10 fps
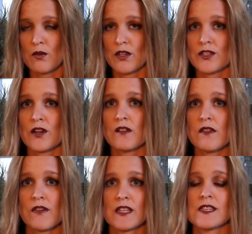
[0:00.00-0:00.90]
With a turn
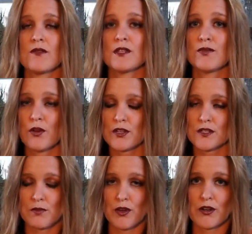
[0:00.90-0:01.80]
of events, I was
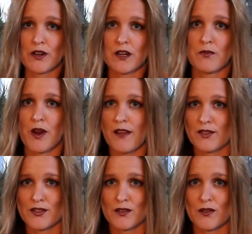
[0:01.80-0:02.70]
forced to put her into
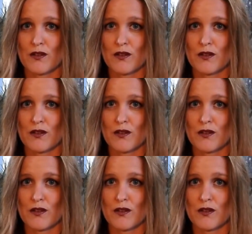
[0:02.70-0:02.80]
private school,